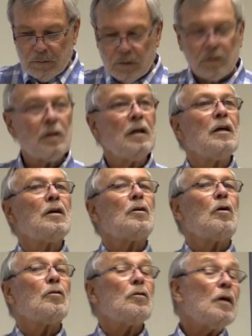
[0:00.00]
We'll
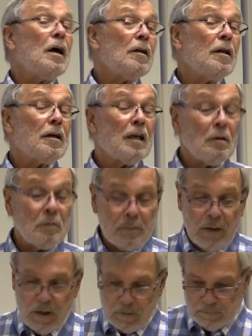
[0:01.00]
go through how that came
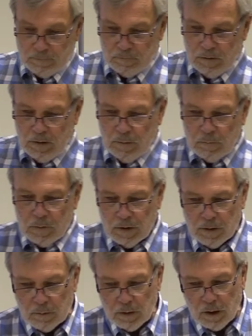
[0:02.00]
about. But
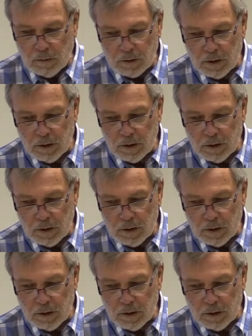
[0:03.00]
here we are, we're